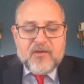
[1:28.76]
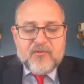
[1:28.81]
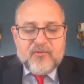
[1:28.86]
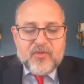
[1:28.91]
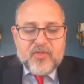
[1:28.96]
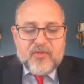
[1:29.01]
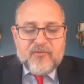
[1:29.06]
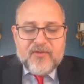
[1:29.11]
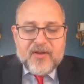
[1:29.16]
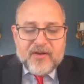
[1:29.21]

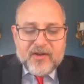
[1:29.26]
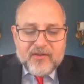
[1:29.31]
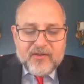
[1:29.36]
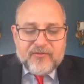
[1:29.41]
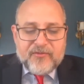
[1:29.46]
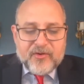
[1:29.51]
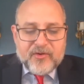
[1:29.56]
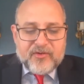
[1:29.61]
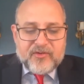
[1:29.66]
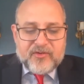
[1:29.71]
For the very
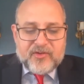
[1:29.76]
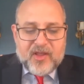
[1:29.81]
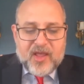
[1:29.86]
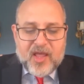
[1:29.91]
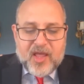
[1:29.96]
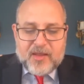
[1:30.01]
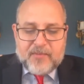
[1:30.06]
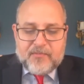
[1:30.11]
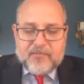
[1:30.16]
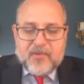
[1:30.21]
first
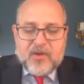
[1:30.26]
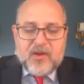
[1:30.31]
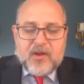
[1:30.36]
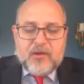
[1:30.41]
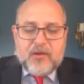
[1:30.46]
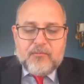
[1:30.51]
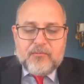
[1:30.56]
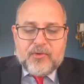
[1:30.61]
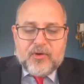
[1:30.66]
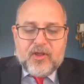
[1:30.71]
time,
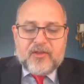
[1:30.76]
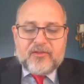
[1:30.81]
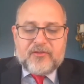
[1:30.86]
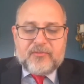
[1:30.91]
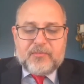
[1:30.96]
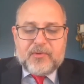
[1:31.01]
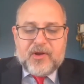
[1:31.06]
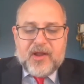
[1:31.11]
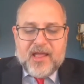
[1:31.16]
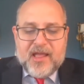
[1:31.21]

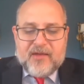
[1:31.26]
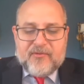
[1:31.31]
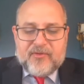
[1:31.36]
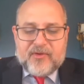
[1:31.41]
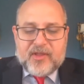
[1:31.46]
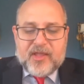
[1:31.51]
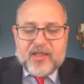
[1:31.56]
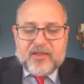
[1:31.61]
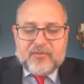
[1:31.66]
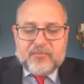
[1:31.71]
Prosper
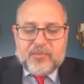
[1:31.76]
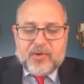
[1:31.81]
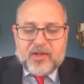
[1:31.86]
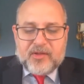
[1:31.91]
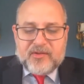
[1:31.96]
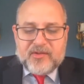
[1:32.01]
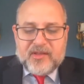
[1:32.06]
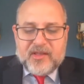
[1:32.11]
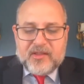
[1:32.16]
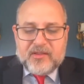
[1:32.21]
Africa has
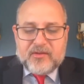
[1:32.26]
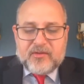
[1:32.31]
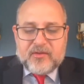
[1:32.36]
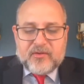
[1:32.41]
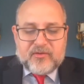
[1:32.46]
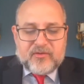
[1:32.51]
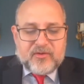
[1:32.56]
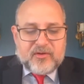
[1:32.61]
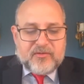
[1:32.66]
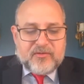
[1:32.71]
brought together the
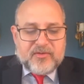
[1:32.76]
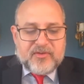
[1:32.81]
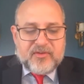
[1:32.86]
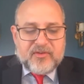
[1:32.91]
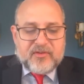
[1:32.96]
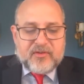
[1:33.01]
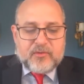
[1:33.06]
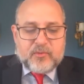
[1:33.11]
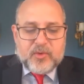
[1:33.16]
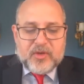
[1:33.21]

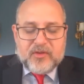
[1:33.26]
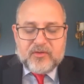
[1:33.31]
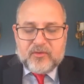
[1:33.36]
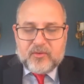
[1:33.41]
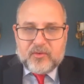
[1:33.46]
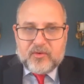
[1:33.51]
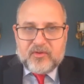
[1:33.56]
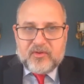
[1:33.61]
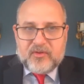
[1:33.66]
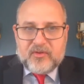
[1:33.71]
services and
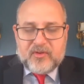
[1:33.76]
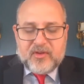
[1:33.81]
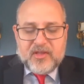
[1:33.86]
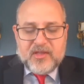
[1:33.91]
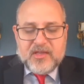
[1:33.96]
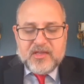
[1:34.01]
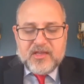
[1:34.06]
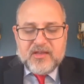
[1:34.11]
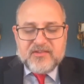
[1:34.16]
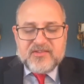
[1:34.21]
resources
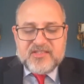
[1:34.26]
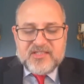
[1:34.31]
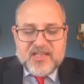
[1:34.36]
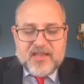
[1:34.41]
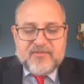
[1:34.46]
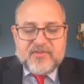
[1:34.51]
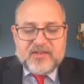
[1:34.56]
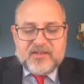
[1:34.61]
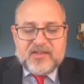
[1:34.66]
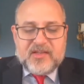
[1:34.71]
of
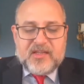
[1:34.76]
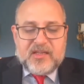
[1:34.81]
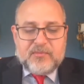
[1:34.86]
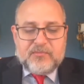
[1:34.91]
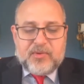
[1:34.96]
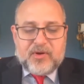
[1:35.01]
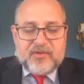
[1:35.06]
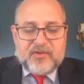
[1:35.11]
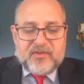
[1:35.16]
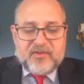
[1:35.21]

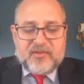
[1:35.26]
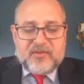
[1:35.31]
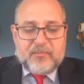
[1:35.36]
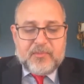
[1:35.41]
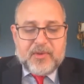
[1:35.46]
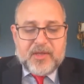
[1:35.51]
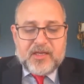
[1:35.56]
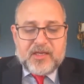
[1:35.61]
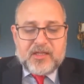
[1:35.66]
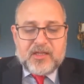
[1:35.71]
17
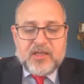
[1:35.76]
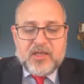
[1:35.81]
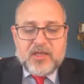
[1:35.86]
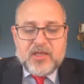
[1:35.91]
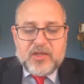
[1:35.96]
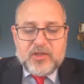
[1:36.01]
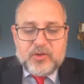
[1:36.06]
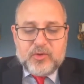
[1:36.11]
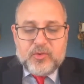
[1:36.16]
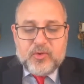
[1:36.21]
participating
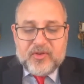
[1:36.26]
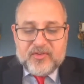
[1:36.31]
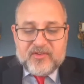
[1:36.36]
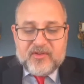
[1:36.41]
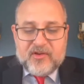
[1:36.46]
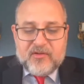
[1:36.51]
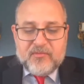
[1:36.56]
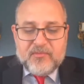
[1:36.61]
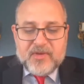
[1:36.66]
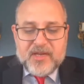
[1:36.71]
US
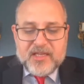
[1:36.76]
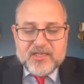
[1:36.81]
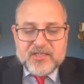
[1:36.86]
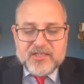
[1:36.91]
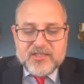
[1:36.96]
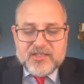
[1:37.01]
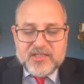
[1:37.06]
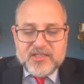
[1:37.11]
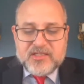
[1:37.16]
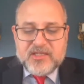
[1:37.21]
government
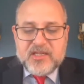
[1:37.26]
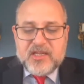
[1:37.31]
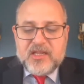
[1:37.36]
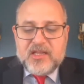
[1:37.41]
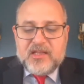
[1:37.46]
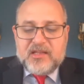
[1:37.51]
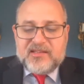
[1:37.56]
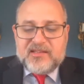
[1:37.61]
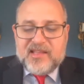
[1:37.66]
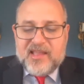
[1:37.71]
agencies
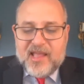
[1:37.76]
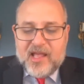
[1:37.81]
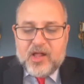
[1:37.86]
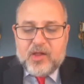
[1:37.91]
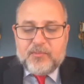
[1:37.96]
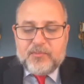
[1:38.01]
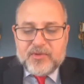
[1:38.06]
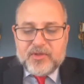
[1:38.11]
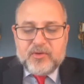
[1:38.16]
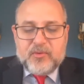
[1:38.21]
to
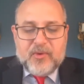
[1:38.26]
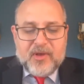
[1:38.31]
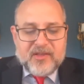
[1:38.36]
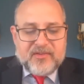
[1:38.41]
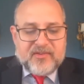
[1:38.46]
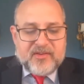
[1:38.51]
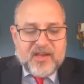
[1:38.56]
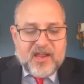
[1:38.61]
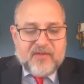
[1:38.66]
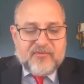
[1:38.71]
help
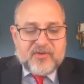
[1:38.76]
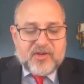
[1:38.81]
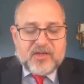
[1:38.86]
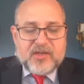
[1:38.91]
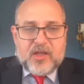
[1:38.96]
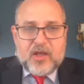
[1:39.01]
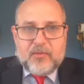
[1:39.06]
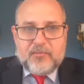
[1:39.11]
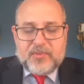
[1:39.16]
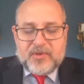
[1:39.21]
US and African
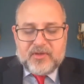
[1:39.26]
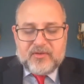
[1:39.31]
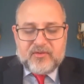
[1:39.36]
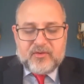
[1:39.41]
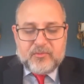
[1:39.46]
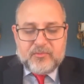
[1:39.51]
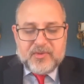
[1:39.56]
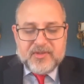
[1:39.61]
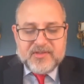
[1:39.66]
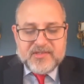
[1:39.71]
companies
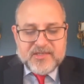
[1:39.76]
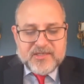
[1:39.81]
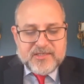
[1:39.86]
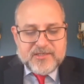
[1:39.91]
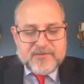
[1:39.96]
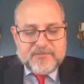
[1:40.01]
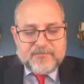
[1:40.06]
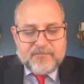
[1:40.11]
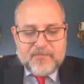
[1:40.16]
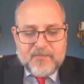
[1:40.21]
do
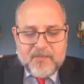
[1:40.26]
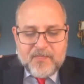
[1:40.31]
business.